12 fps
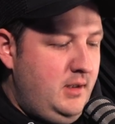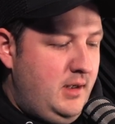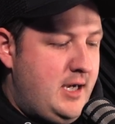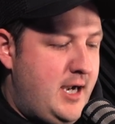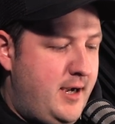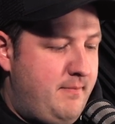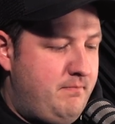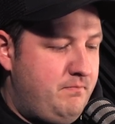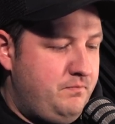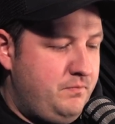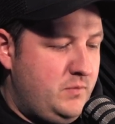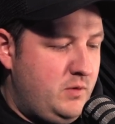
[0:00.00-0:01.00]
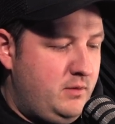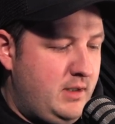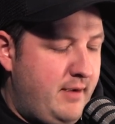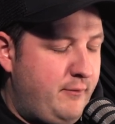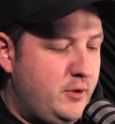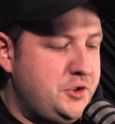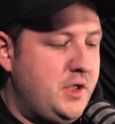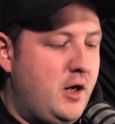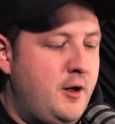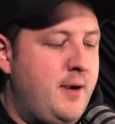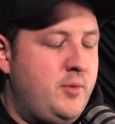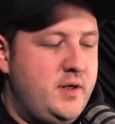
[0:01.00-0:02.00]
And unfortunately,
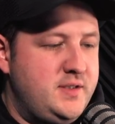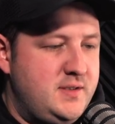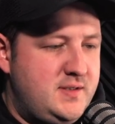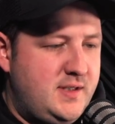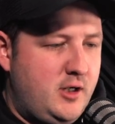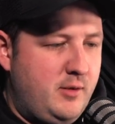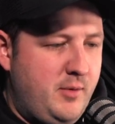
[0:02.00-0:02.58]
our number isn't zero,